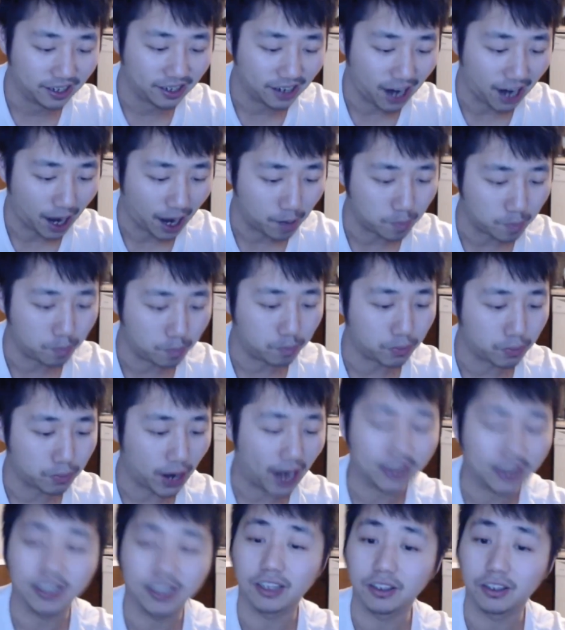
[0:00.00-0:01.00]
I'm
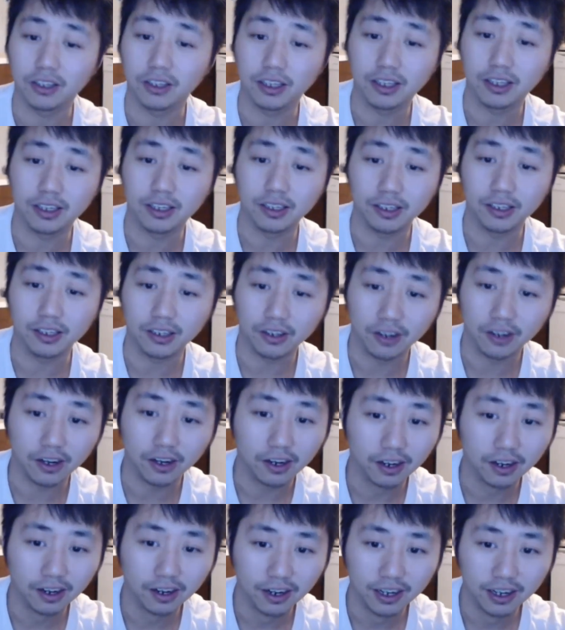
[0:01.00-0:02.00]
practically killing her.
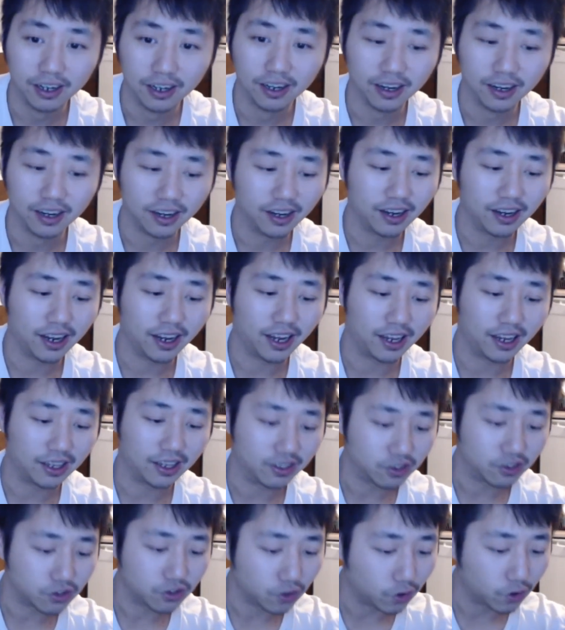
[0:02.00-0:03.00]
And
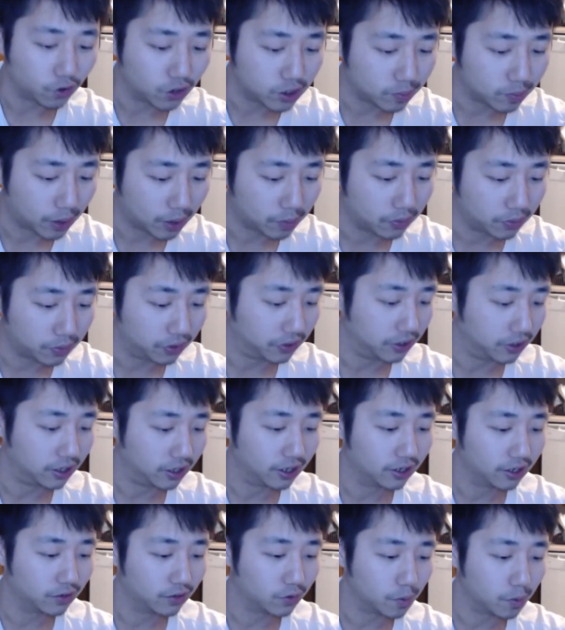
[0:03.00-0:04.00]
so is my brother.
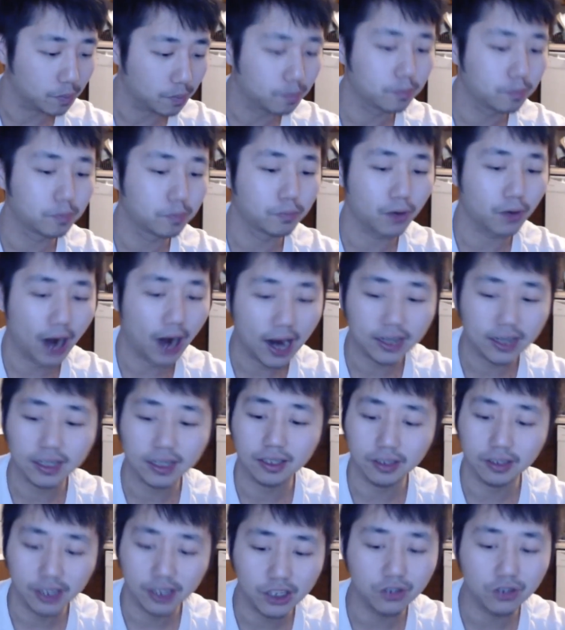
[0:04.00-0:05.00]
We're
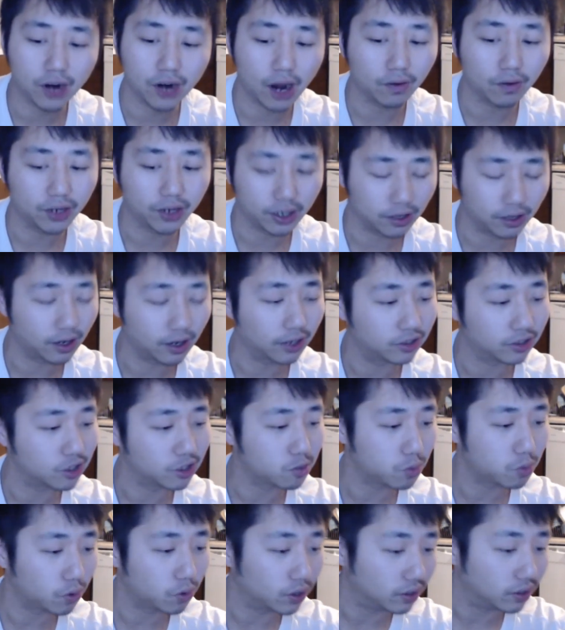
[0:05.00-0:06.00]
practically drowning her at this
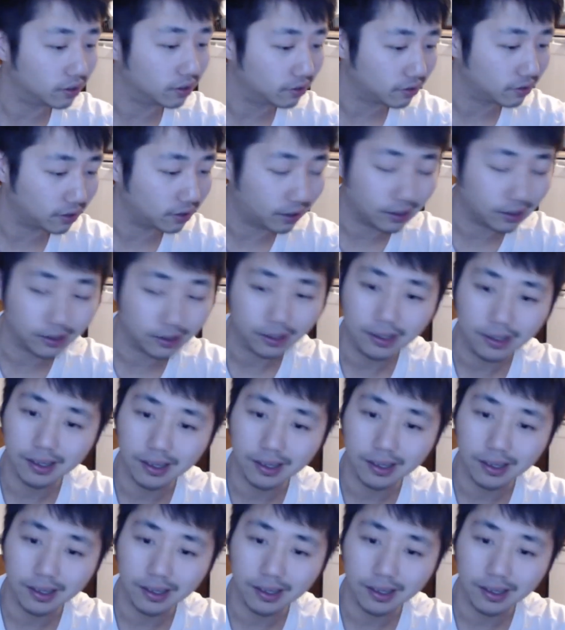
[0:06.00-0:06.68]
point, right?